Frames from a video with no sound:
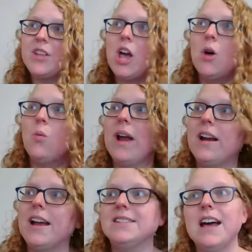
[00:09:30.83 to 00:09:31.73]

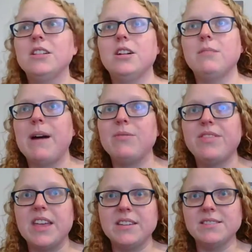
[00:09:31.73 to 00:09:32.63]
where I tell her about
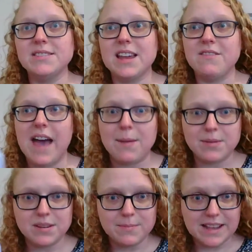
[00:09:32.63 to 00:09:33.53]
things that have
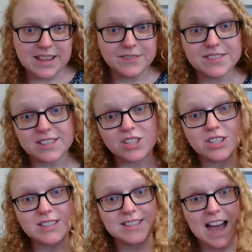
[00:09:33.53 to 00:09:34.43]
happened in my life since
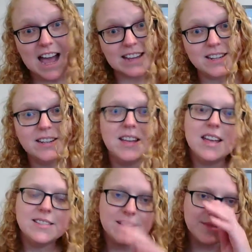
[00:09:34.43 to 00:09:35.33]
she's died.
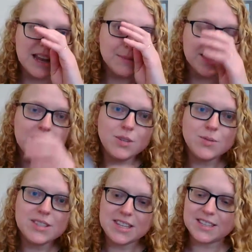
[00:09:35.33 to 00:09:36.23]
Sometimes I
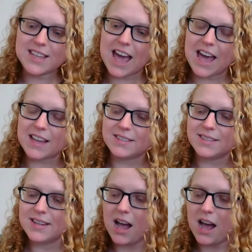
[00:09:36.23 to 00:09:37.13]
use these as
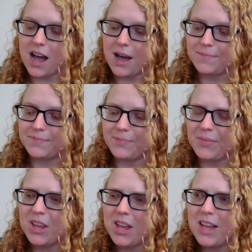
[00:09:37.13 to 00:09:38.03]

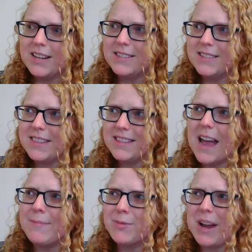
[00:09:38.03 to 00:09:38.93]

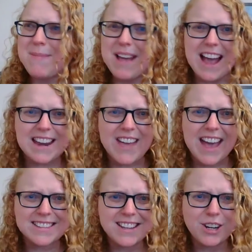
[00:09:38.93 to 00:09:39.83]
times where I'm kind of
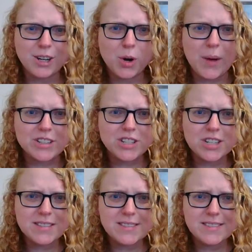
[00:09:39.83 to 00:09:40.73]
asking her
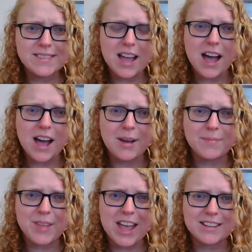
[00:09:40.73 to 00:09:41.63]
questions,
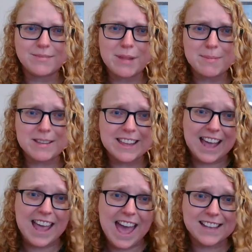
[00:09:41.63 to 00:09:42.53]
and maybe like
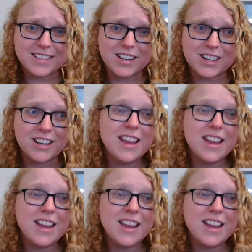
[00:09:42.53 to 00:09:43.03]
I ask her